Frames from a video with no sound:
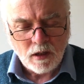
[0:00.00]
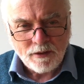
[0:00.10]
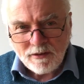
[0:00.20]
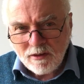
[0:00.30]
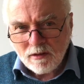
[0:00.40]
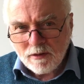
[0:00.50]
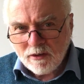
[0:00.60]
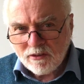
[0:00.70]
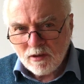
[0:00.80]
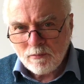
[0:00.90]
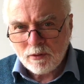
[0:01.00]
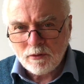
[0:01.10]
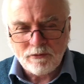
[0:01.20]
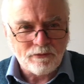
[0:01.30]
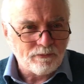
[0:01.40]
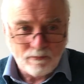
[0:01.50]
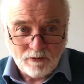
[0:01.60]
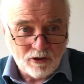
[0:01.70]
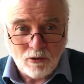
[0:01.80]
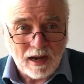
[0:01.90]
This is a very simple
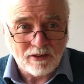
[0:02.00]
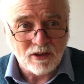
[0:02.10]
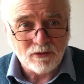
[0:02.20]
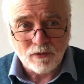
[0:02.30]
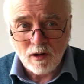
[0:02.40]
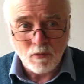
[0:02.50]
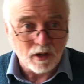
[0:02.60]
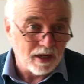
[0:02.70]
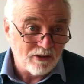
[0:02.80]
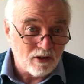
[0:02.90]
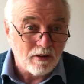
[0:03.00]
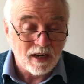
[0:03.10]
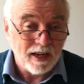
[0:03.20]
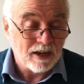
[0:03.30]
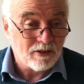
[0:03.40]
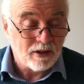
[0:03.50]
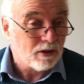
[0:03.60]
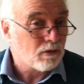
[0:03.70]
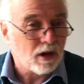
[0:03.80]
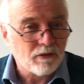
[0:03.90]
two-axis framework, historically actually
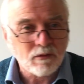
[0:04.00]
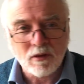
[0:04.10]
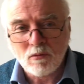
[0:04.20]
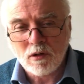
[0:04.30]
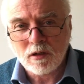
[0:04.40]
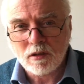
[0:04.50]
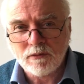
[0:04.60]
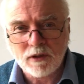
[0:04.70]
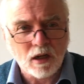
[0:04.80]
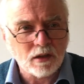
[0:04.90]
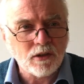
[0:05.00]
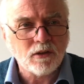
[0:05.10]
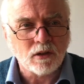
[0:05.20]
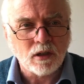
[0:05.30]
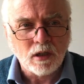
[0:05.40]
derived from the work of Carl Jung,